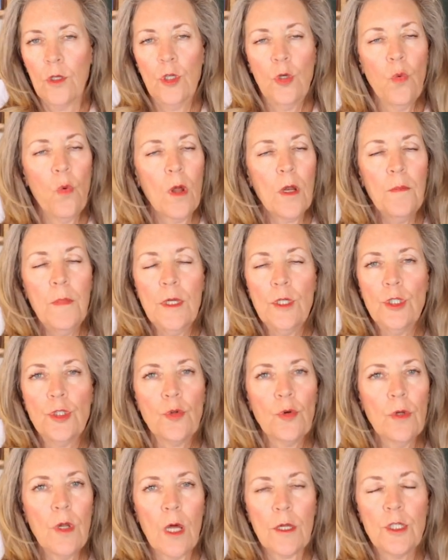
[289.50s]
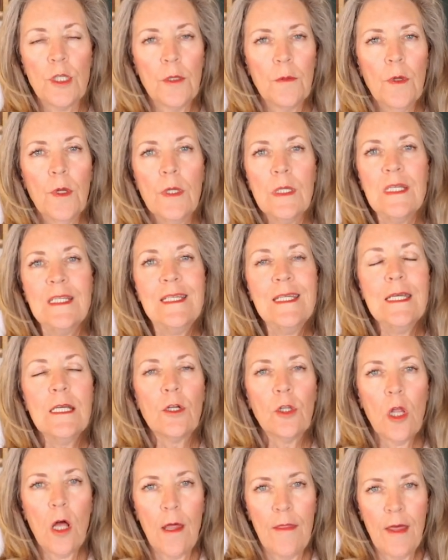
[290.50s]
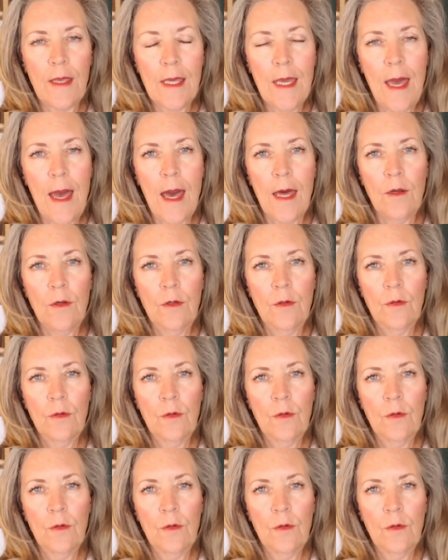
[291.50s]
You want to be sure not to declaw the cat.